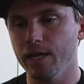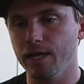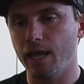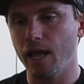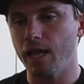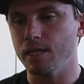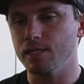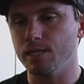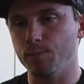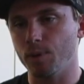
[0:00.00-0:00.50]

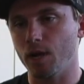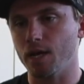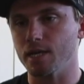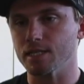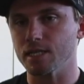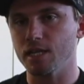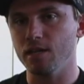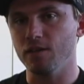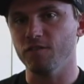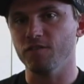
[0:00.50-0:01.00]
KTM and
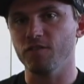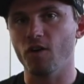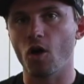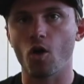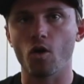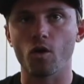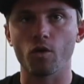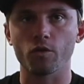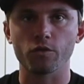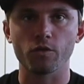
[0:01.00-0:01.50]
Husky
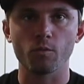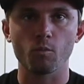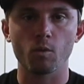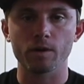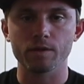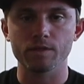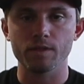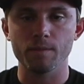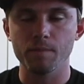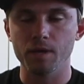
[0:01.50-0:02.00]
fall
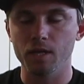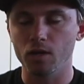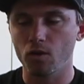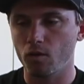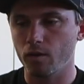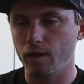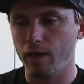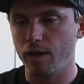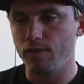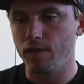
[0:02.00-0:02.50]
somewhere in the
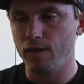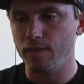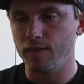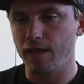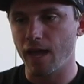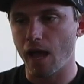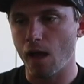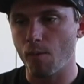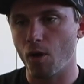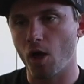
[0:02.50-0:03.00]
middle, and then
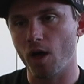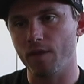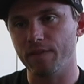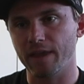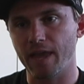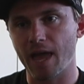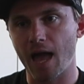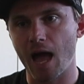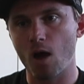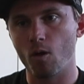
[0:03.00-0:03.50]
the Yamaha and
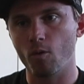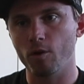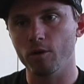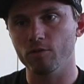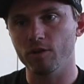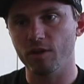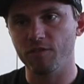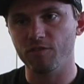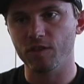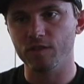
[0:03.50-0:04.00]
the Kawi
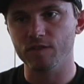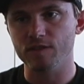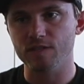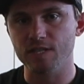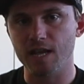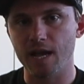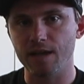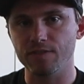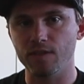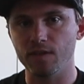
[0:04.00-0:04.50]
are definitely on the
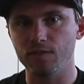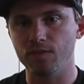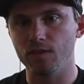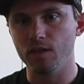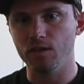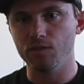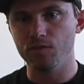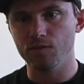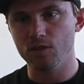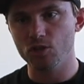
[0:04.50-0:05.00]
side
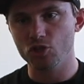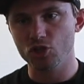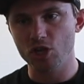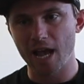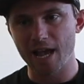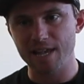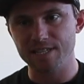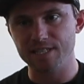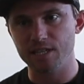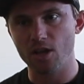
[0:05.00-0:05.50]
that the
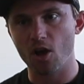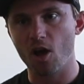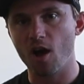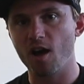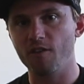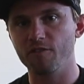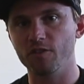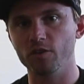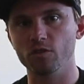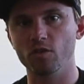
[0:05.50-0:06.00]
chassis
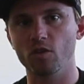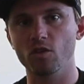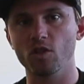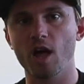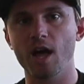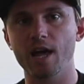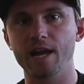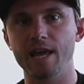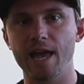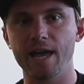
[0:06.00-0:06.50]
offers a
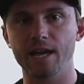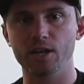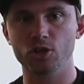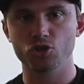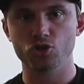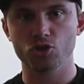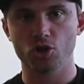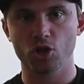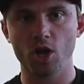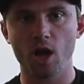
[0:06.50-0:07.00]
lot of
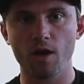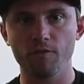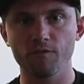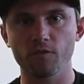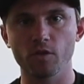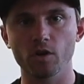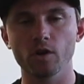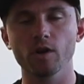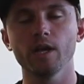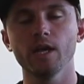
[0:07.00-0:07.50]
extra
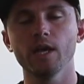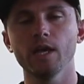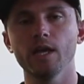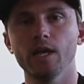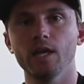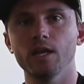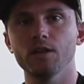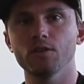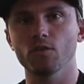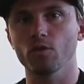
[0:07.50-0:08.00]
comfort
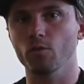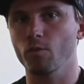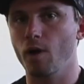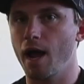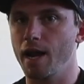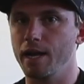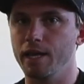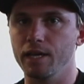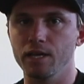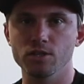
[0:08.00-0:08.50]
into the
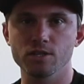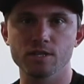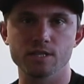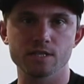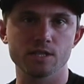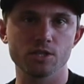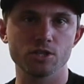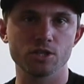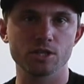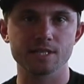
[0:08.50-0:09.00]
riding. It
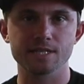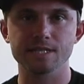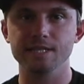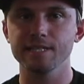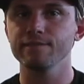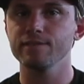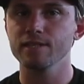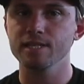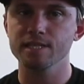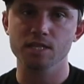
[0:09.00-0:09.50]
doesn't just
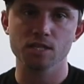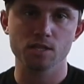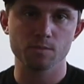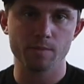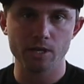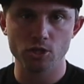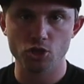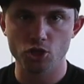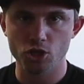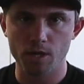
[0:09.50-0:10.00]
leave the
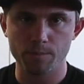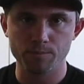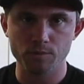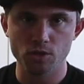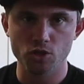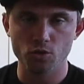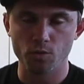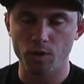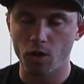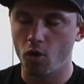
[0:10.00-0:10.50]
suspension up
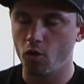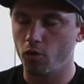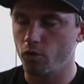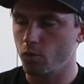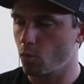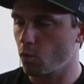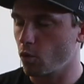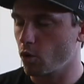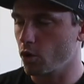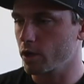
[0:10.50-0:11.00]
to doing all
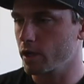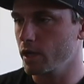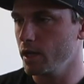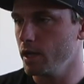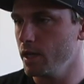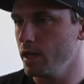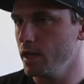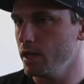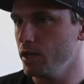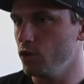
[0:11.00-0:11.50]
the work.
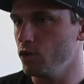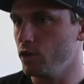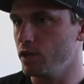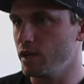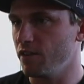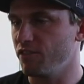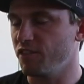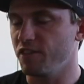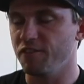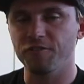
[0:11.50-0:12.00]
You
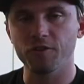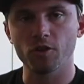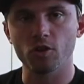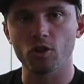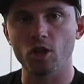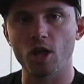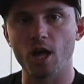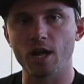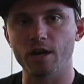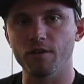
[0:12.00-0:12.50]
can definitely feel
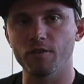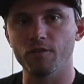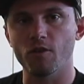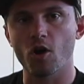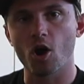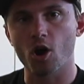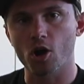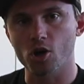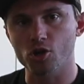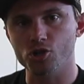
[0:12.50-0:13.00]
a lot of
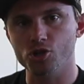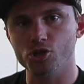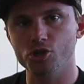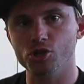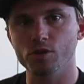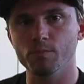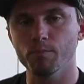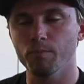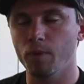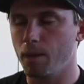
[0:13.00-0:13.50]

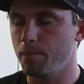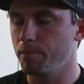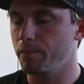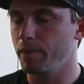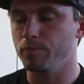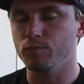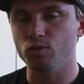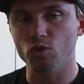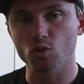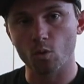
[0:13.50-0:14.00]
harsh bump
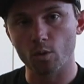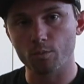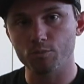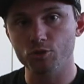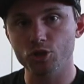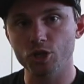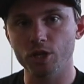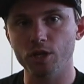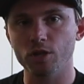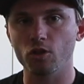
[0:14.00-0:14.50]

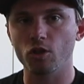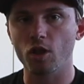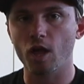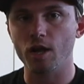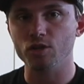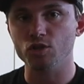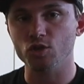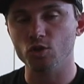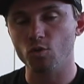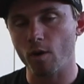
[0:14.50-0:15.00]
absorption, a
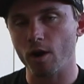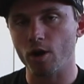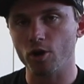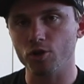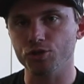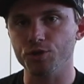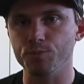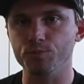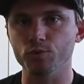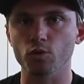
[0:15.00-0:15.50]
lot of square
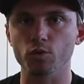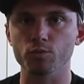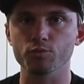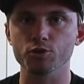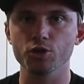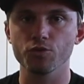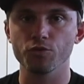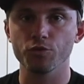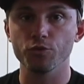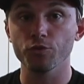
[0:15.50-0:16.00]
edge
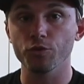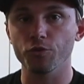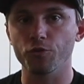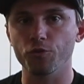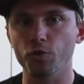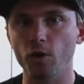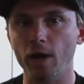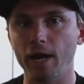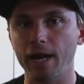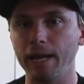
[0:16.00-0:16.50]
absorption through the
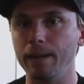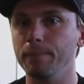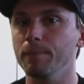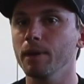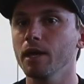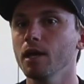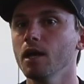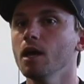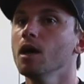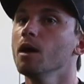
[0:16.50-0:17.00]

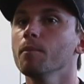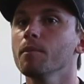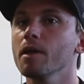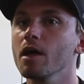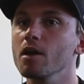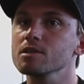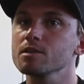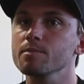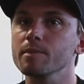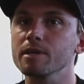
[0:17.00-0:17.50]
frame. But
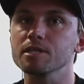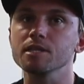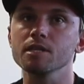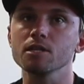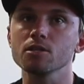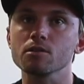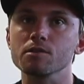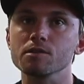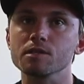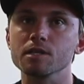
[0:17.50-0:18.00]
that also makes
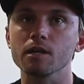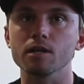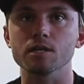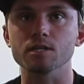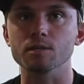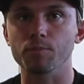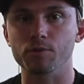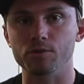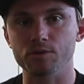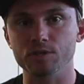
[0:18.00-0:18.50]
it interesting
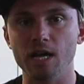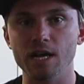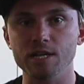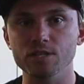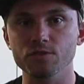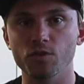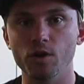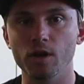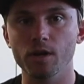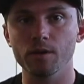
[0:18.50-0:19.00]
because a
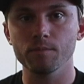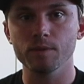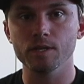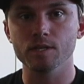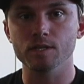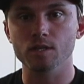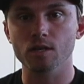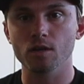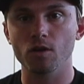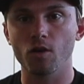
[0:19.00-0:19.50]
precise frame
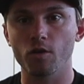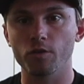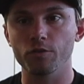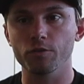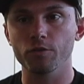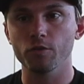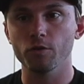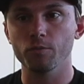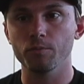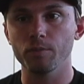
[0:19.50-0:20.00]
is going to
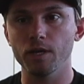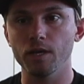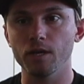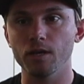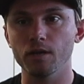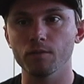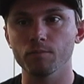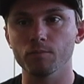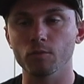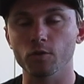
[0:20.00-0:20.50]
also
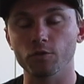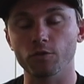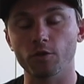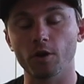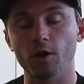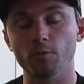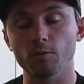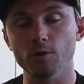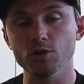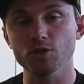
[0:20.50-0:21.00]
be,
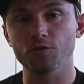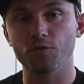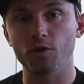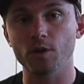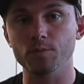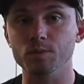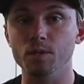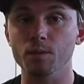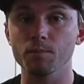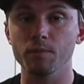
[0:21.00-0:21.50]
rigid
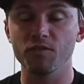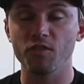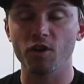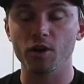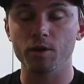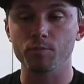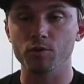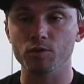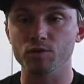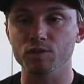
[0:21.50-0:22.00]
frame is going to be
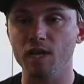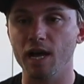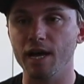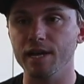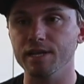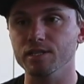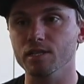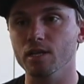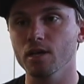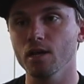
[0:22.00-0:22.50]
very
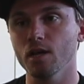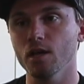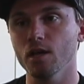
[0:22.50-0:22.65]
precise.